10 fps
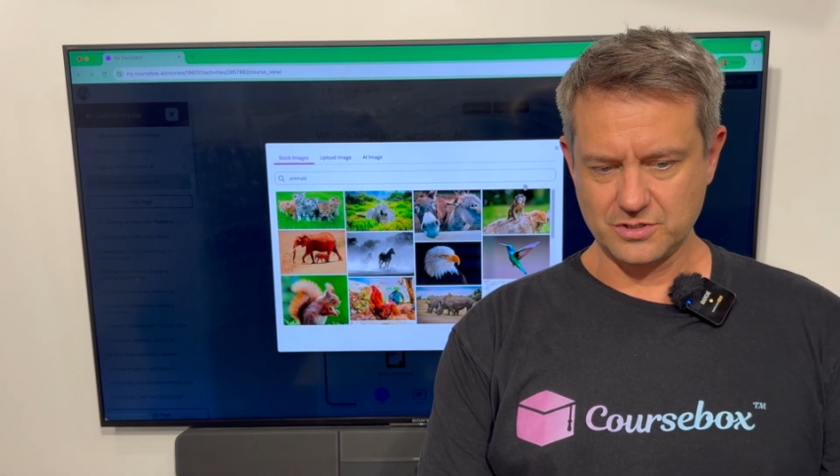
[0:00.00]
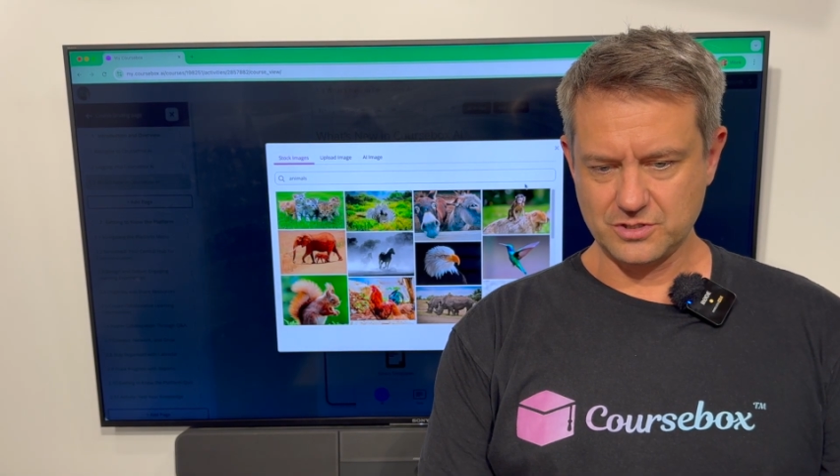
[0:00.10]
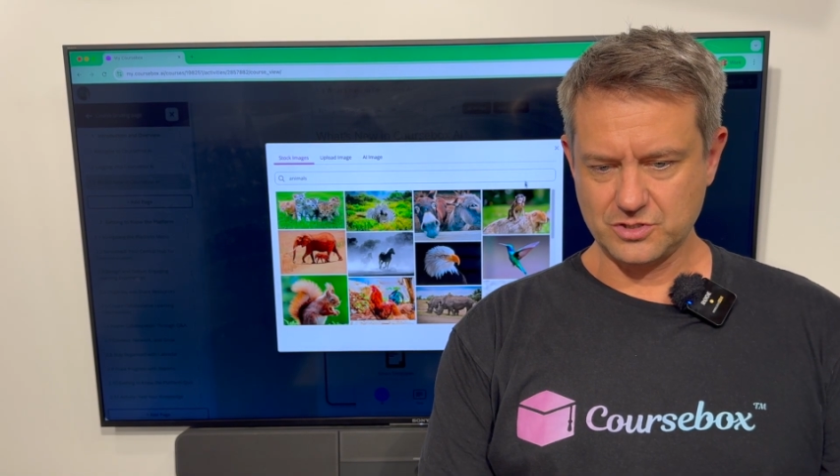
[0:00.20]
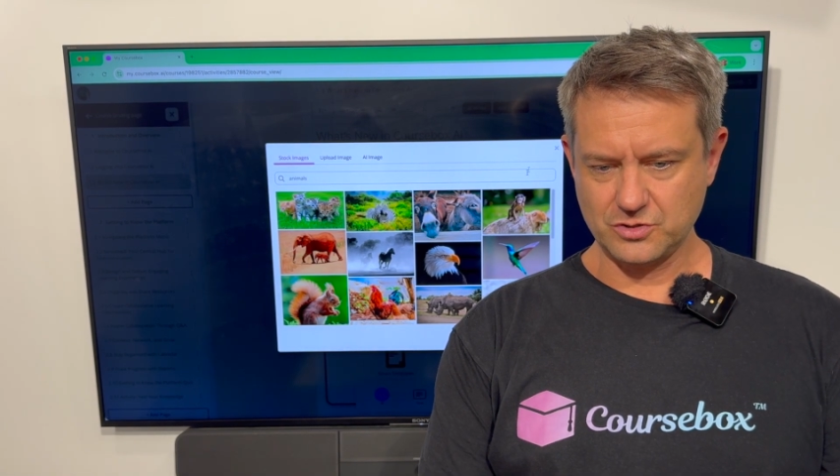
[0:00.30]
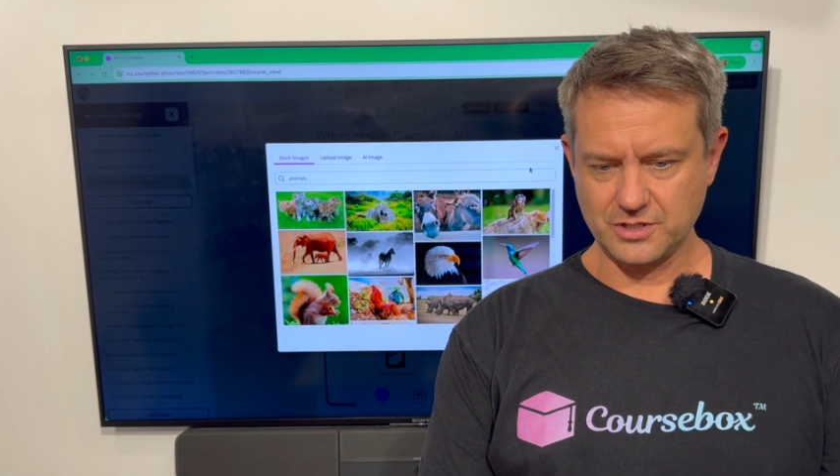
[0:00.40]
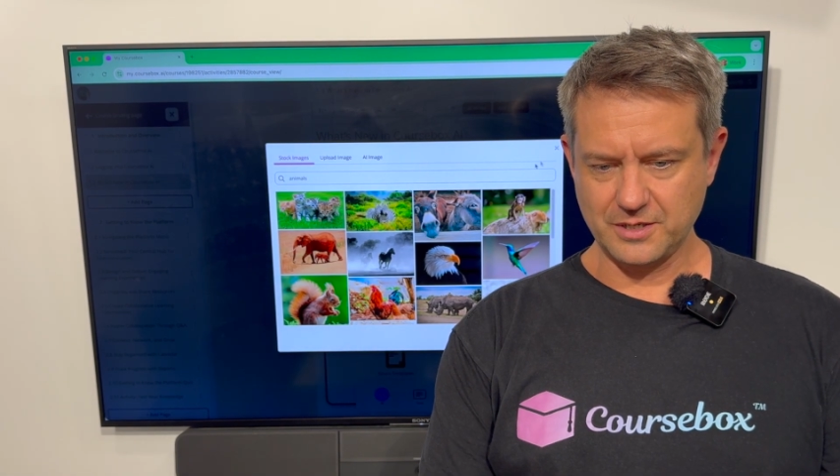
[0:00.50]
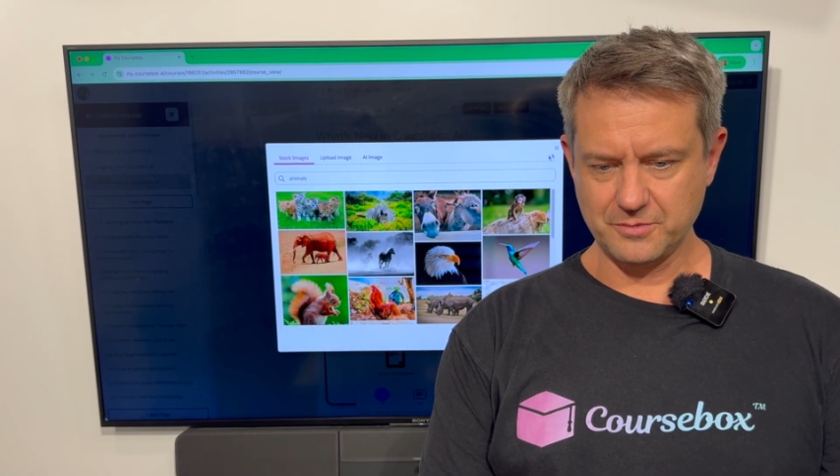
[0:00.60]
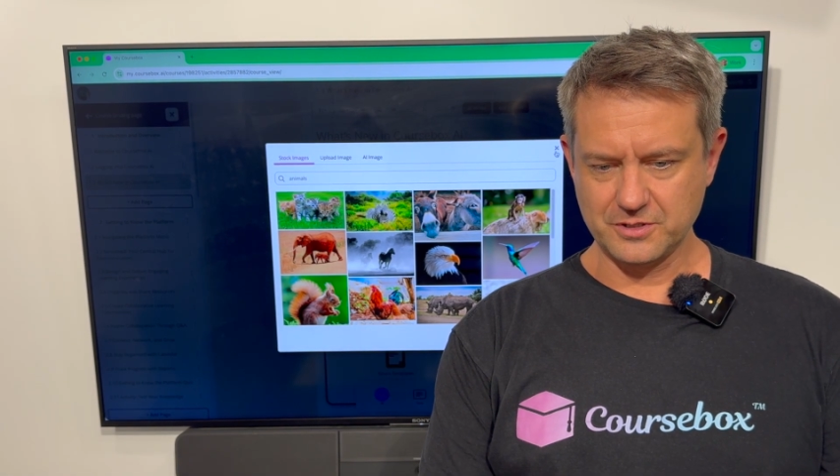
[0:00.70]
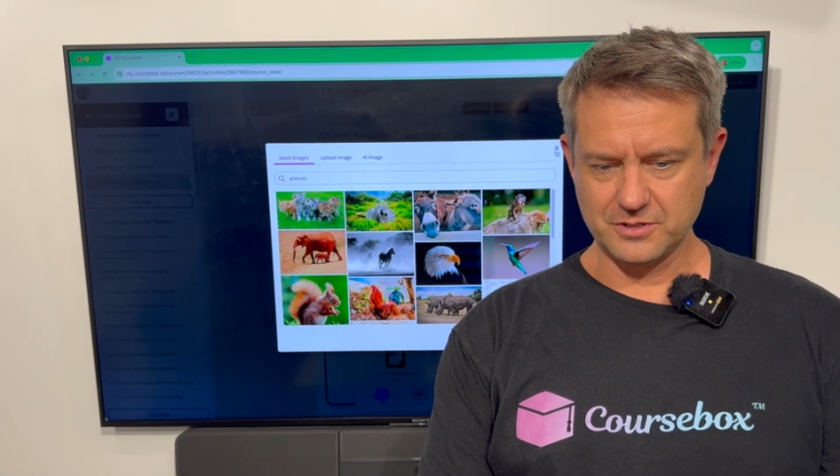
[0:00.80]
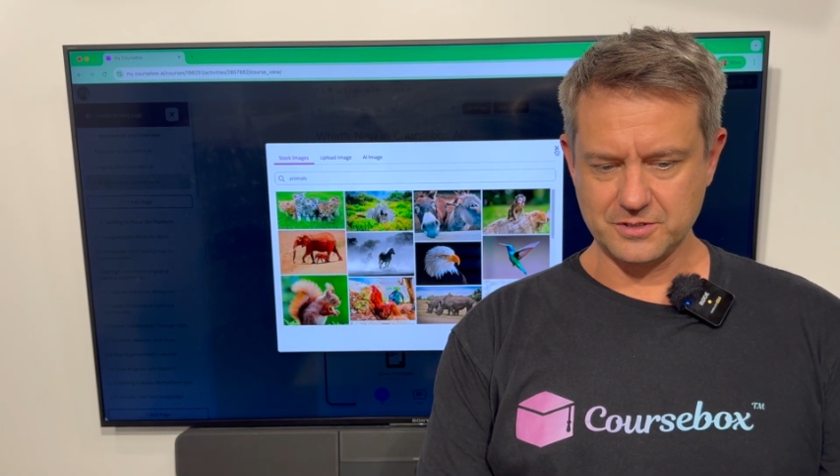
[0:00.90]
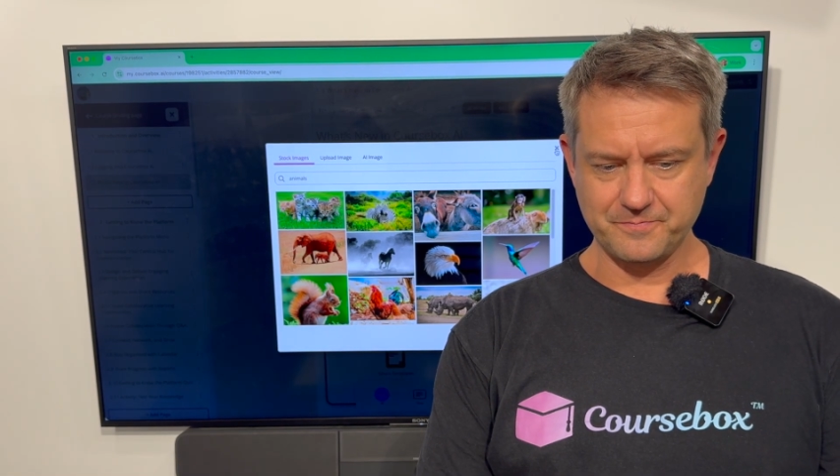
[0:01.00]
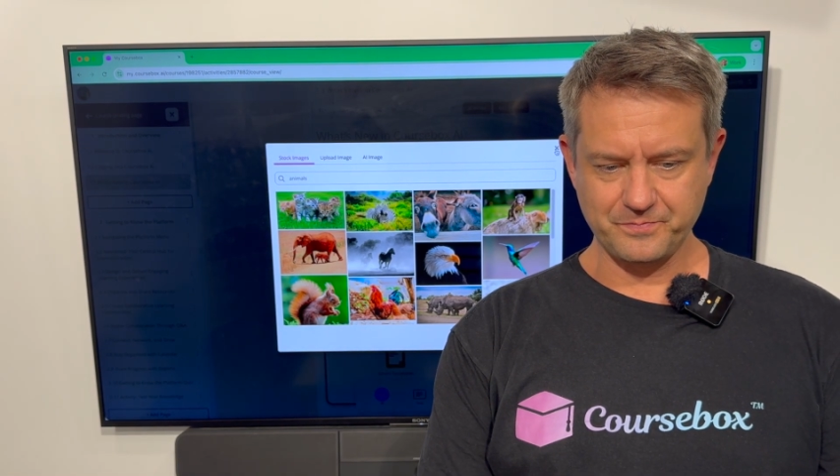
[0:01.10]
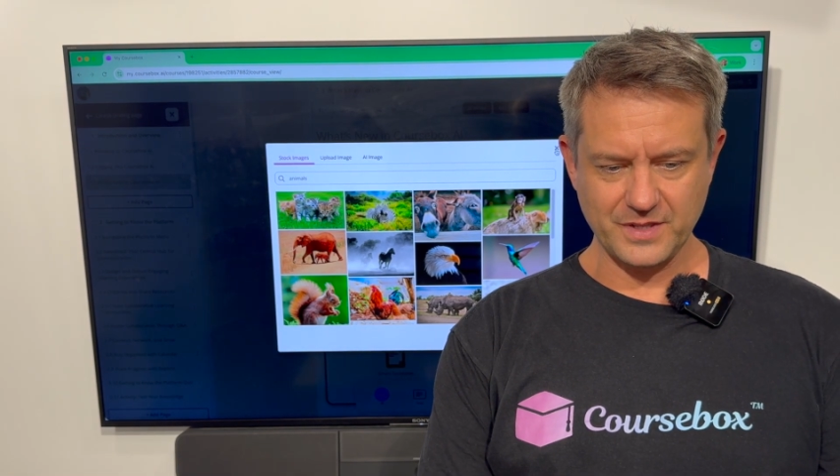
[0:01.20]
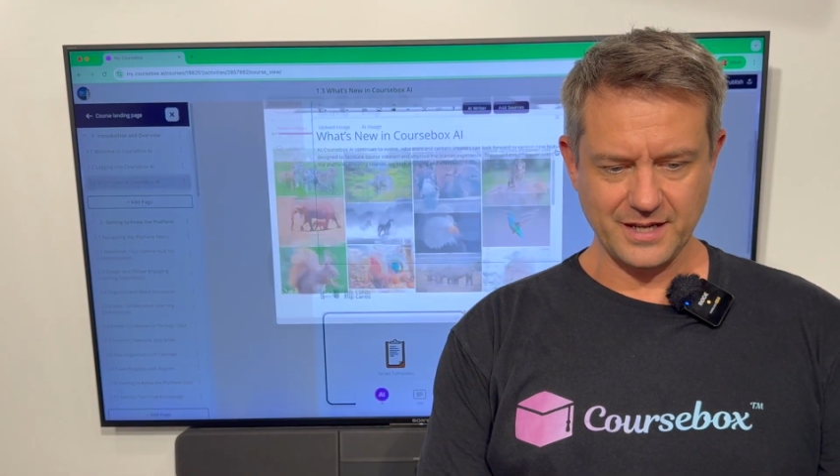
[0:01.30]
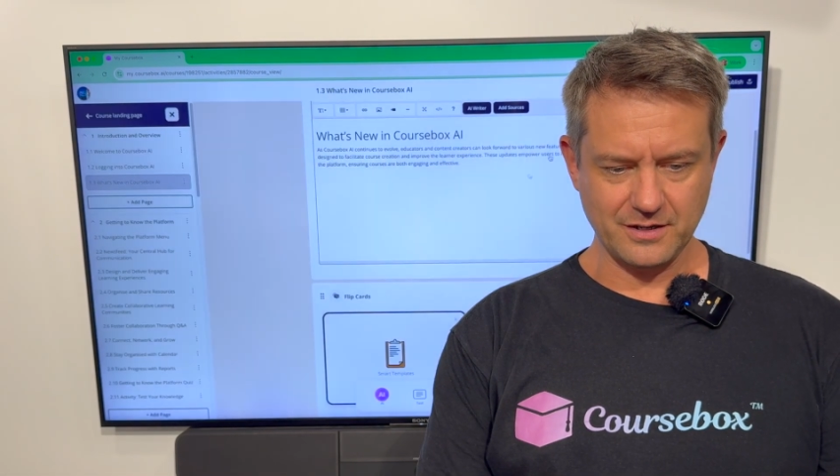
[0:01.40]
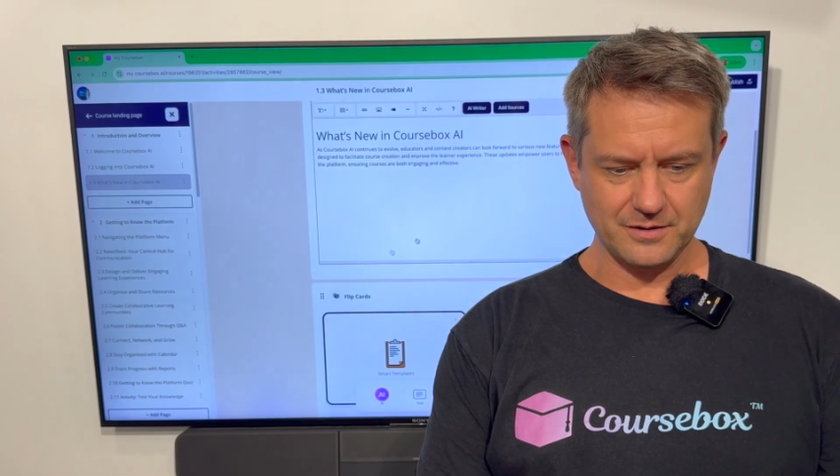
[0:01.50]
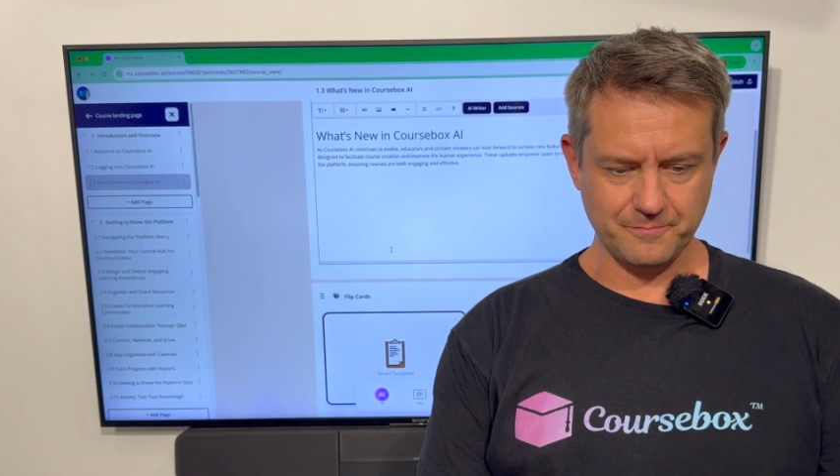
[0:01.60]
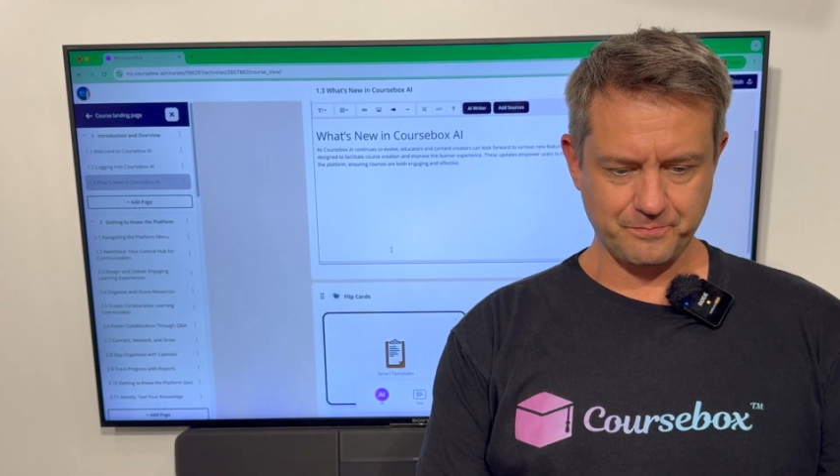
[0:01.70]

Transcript: stock images. Now,